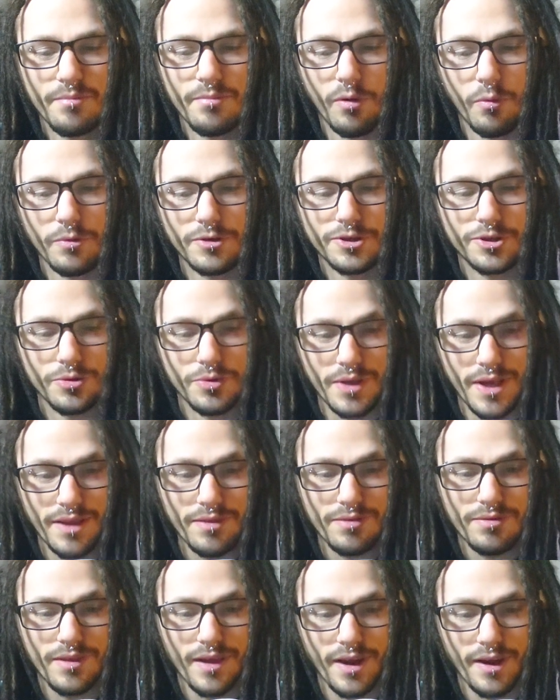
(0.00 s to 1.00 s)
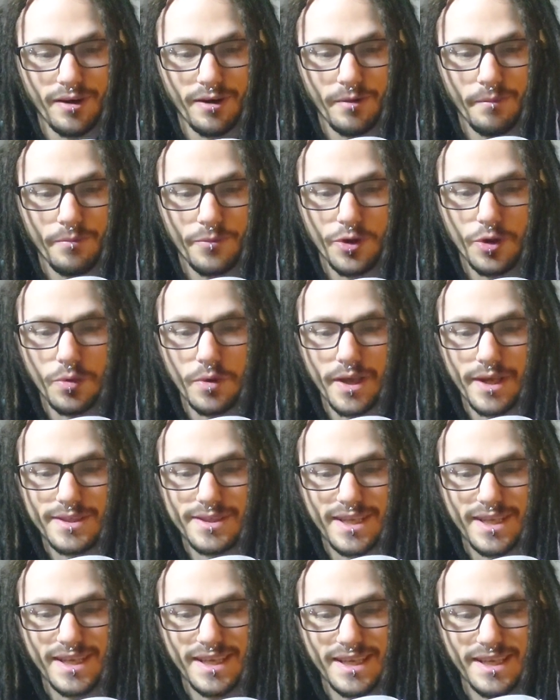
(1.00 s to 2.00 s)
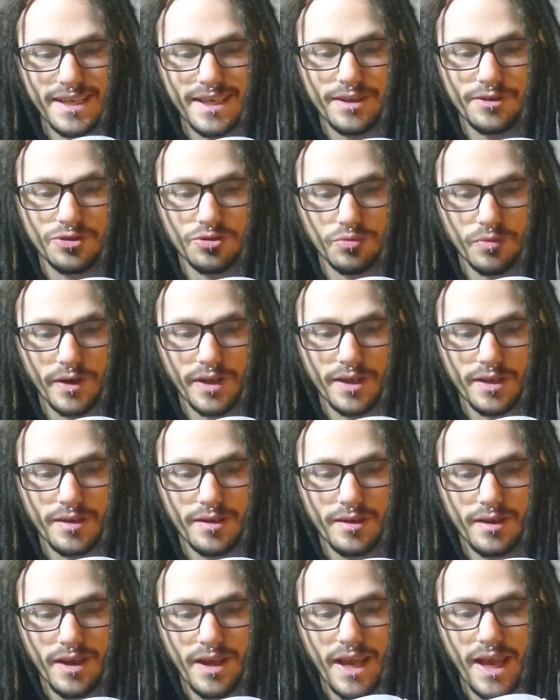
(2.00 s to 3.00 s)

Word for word: But once you get there, you get to eat and drink,